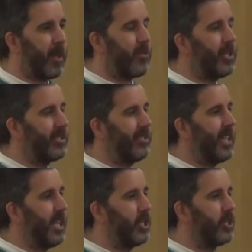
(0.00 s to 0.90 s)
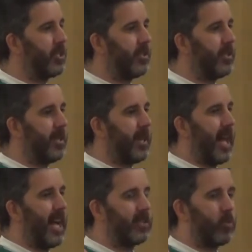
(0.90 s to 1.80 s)
This nation
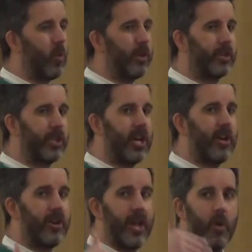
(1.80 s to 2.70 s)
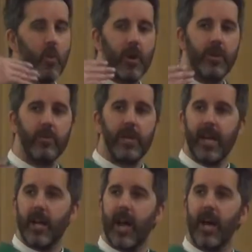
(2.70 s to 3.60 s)
has one God,
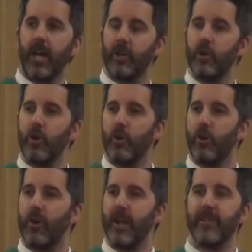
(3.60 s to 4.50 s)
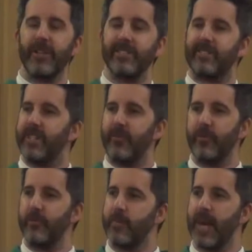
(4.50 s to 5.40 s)
a law that is
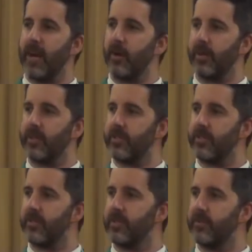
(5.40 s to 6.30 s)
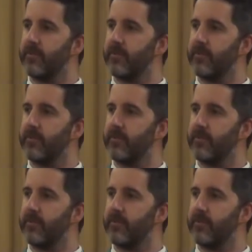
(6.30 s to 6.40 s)
different from ours.